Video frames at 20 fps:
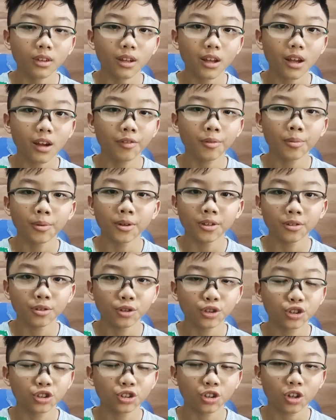Everybody
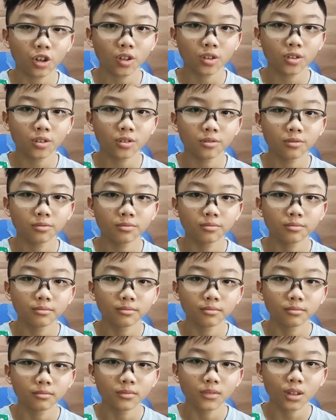was shocked.
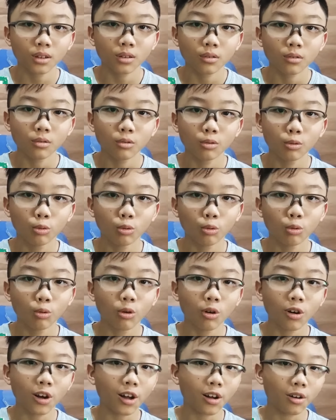
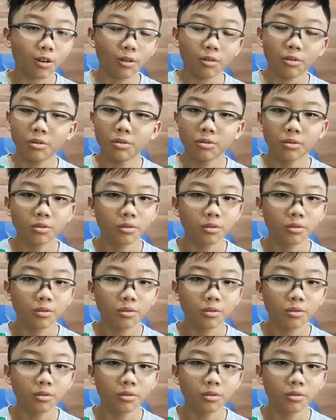Wow,